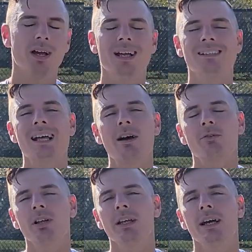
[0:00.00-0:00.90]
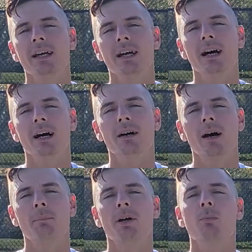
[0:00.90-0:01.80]
It's not really
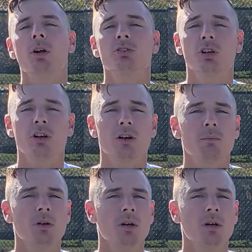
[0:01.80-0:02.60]
a pickleball term,